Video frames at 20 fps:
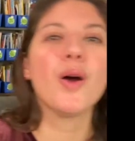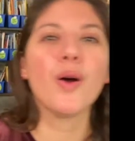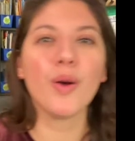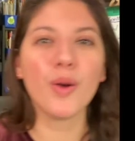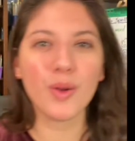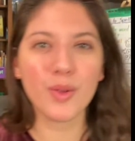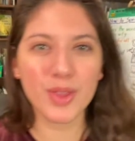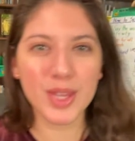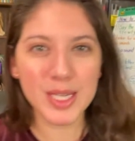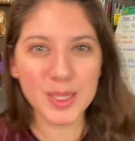Or
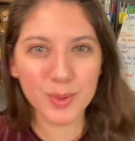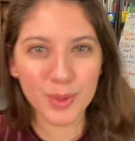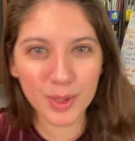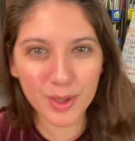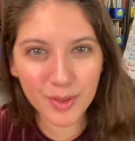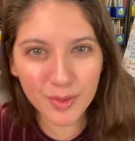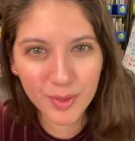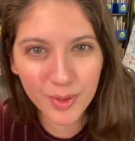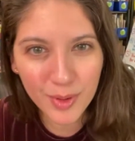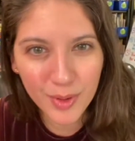this will
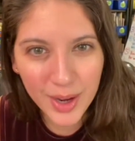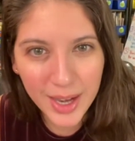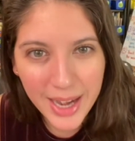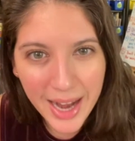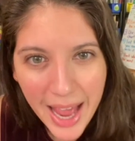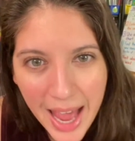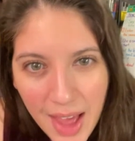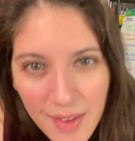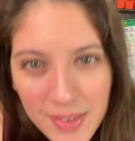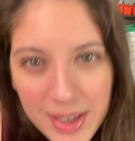avoid
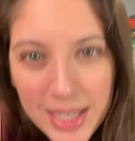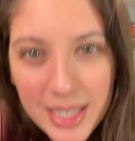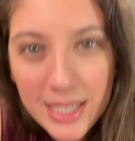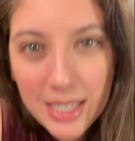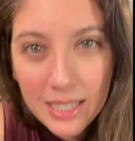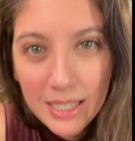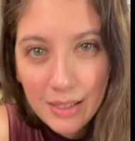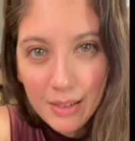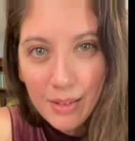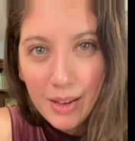having
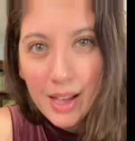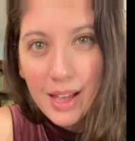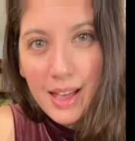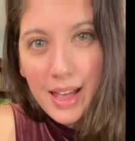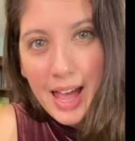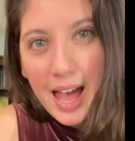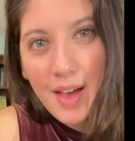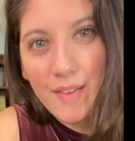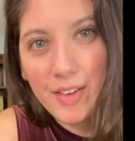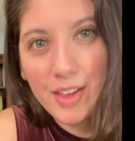
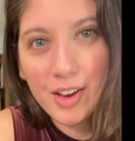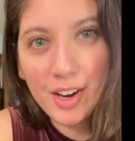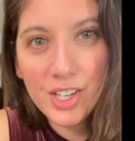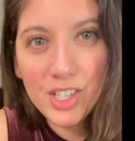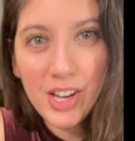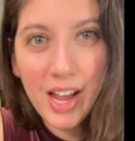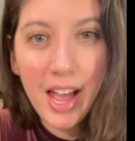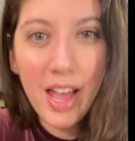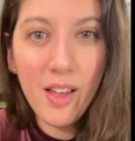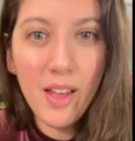your
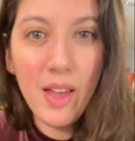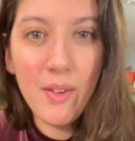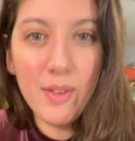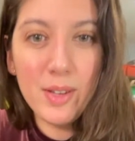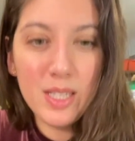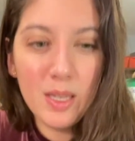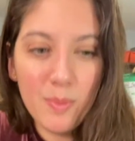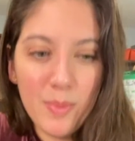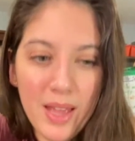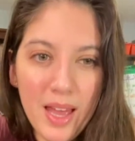child having
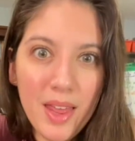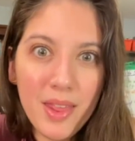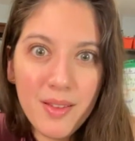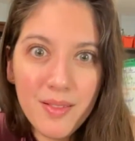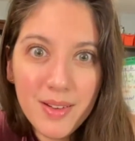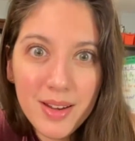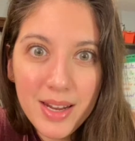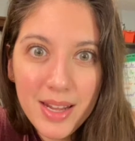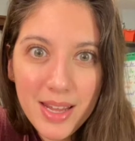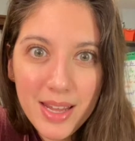to be on their
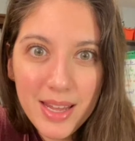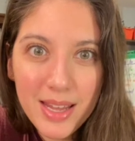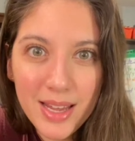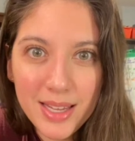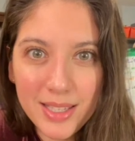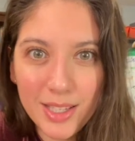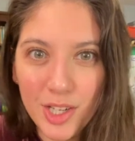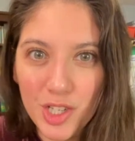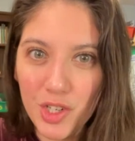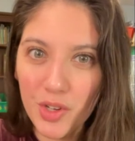knees
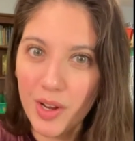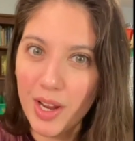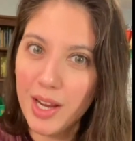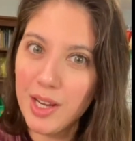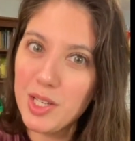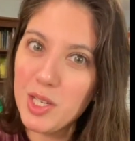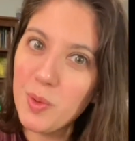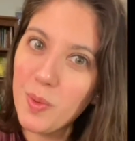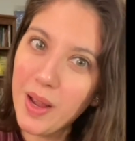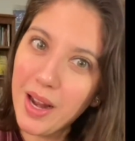and trying
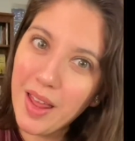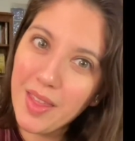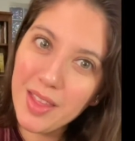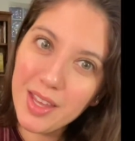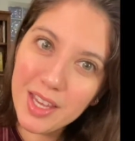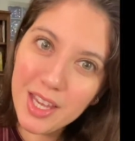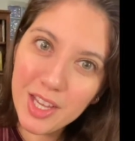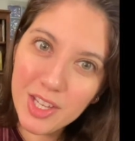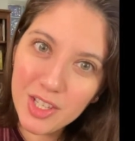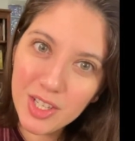to write on the
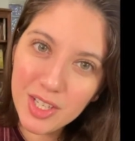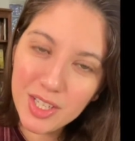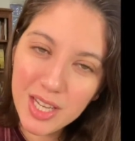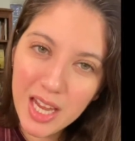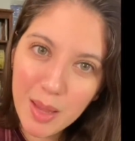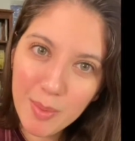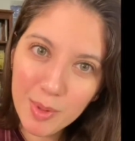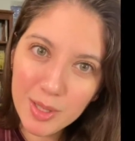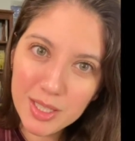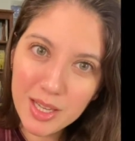kitchen
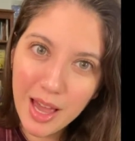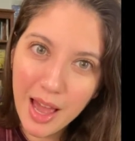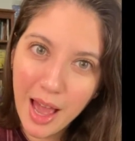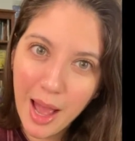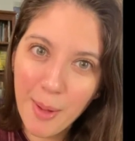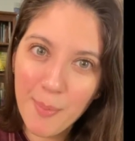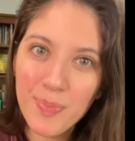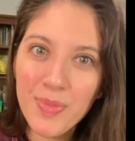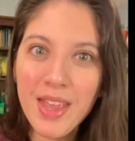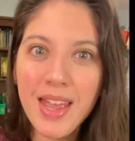
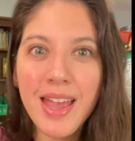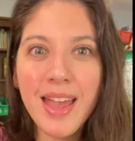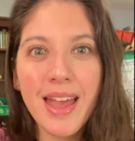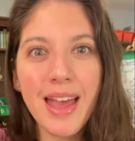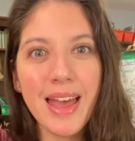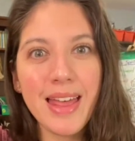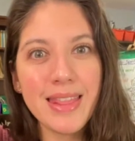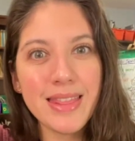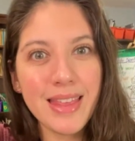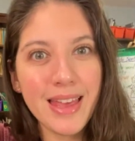tabletop.
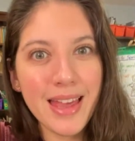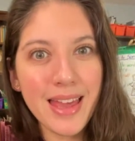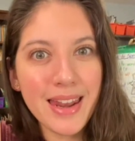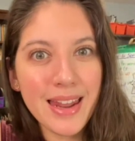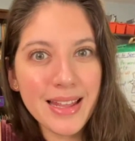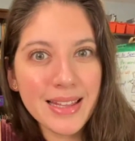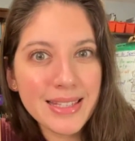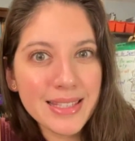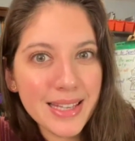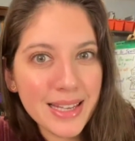And then
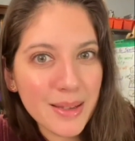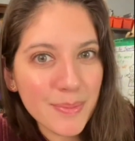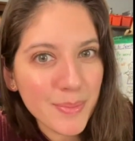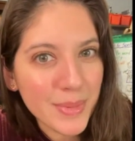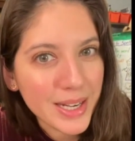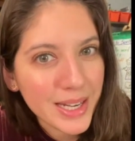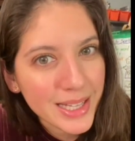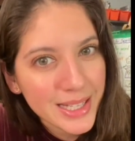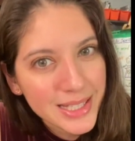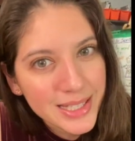it's like
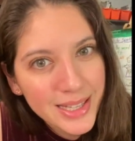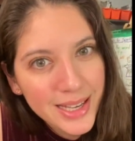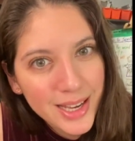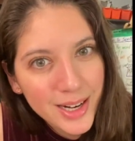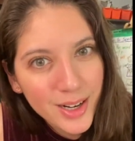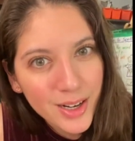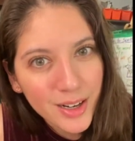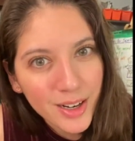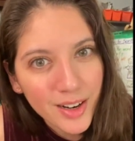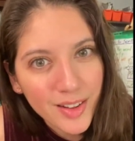minutes
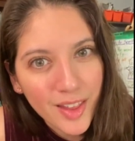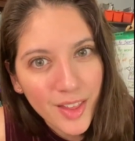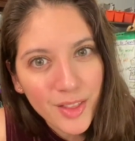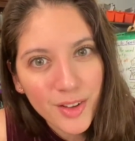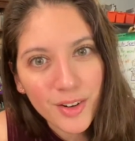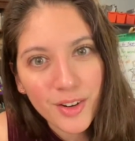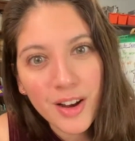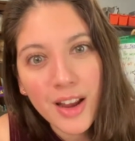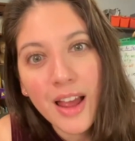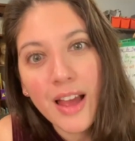later and then their